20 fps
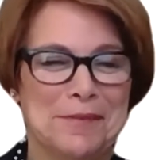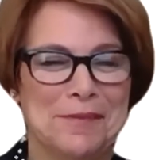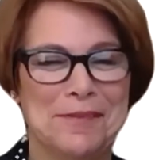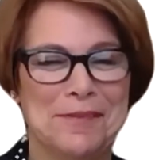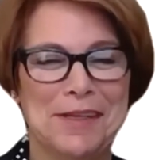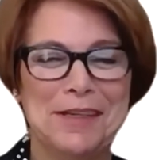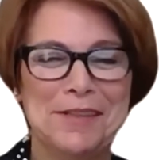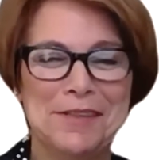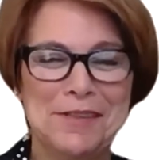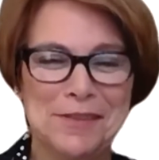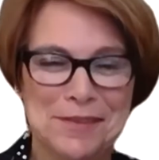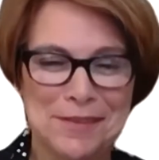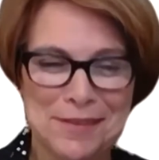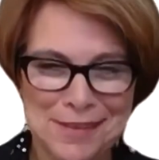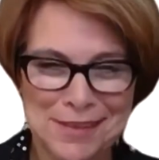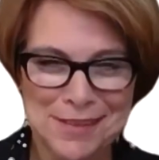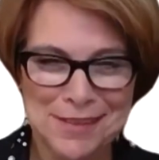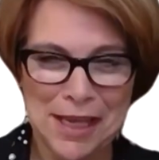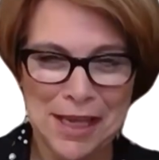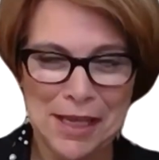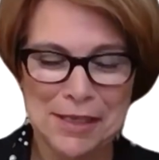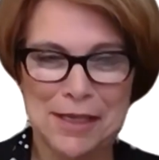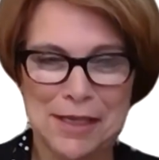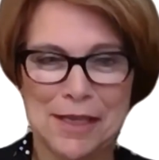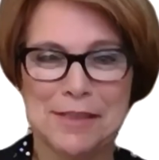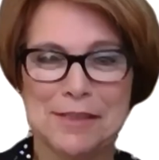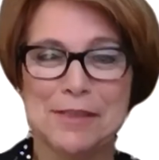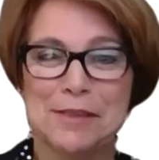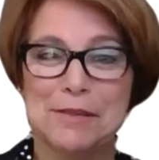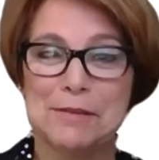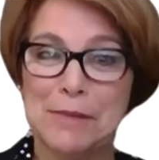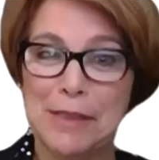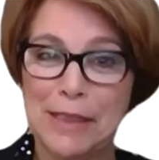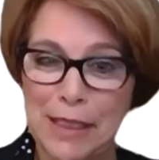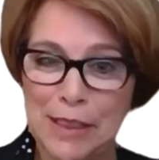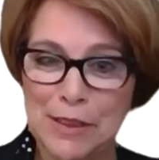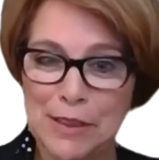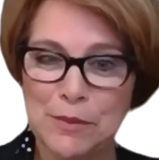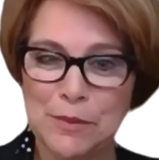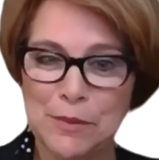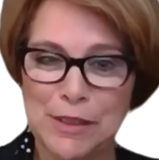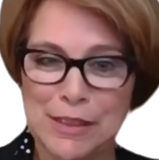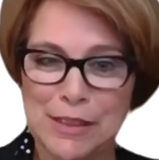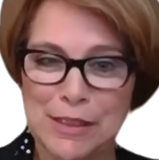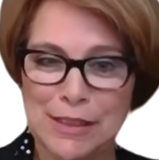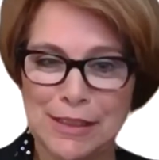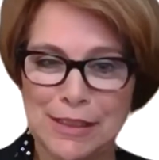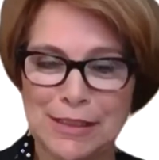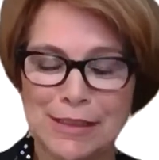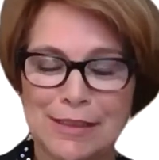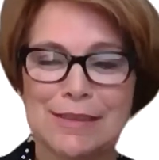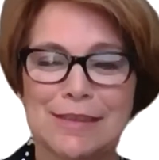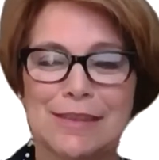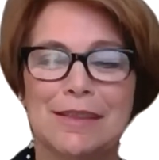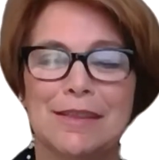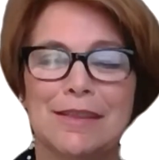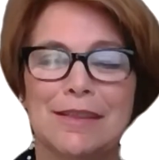If the answer is to that yes, and the next question is,